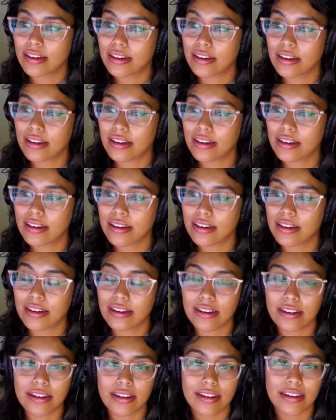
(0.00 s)

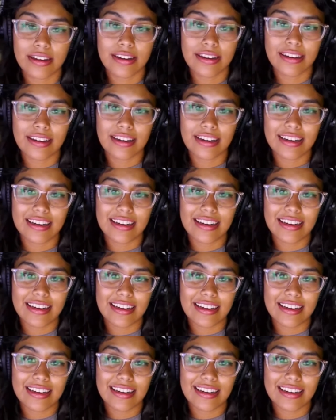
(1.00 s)

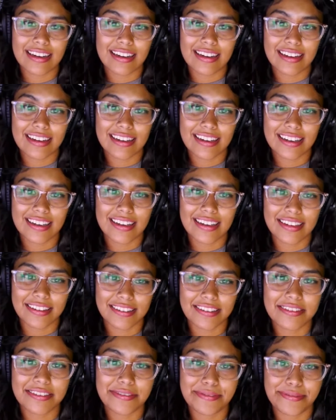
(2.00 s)

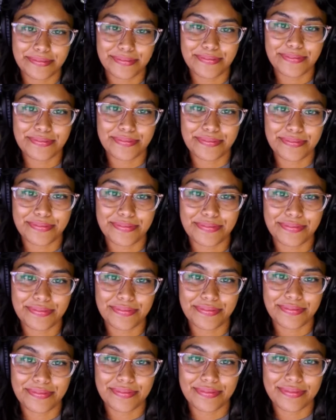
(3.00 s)

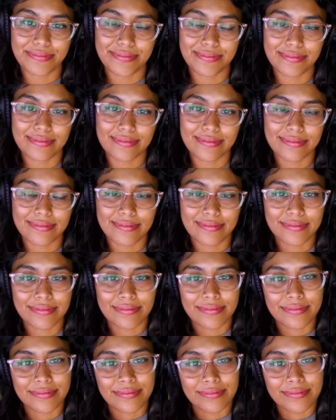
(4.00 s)

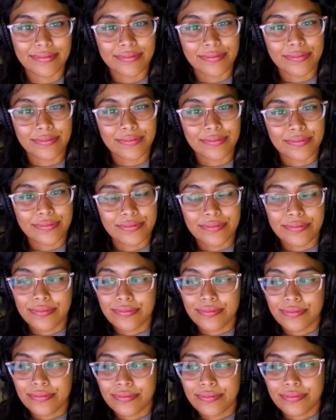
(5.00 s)

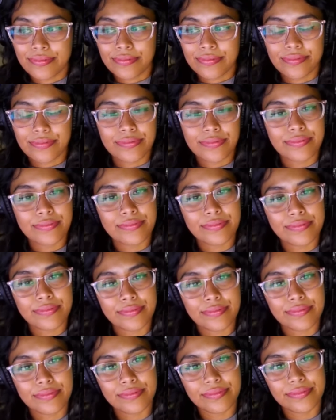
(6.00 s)

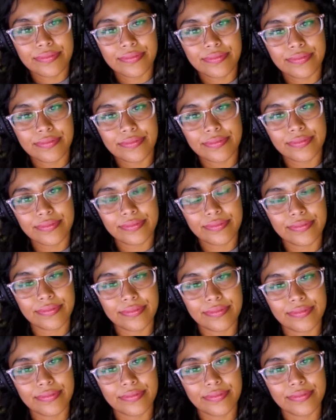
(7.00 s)
(silent)